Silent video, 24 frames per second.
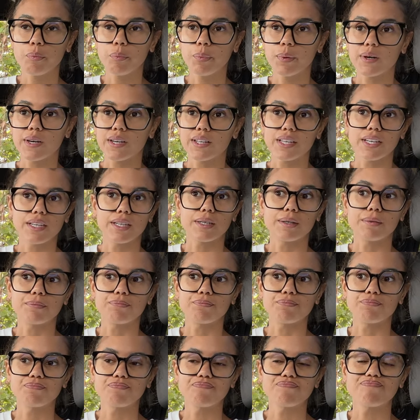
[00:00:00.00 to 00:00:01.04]
But I
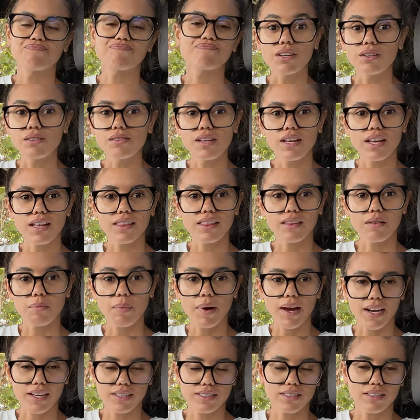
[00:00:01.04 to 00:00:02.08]
knew that the
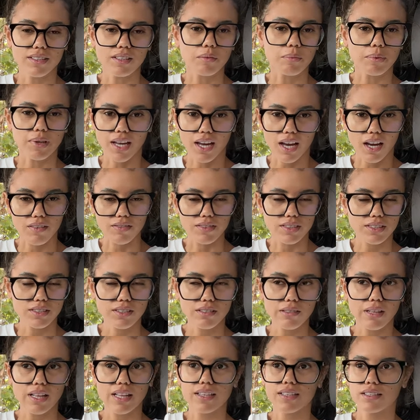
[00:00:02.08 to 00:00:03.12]
bag's gonna be heavy,
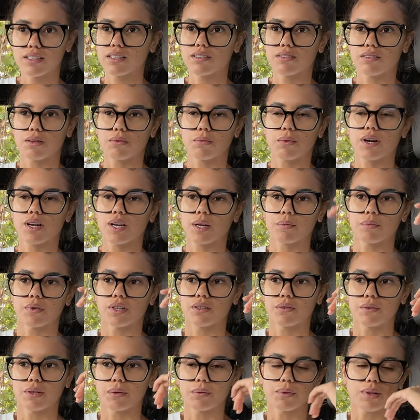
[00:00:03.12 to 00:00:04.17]
so like, you know what, I'm
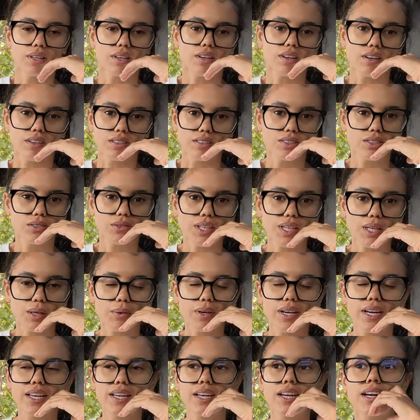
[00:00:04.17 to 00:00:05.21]
going with the car straight
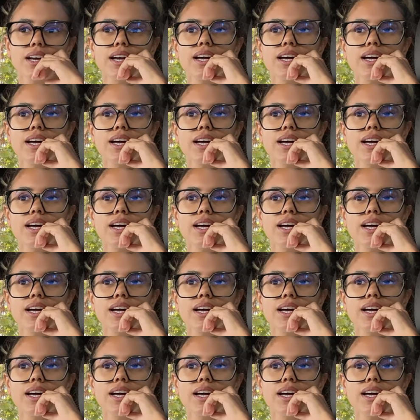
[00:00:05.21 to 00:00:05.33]
away.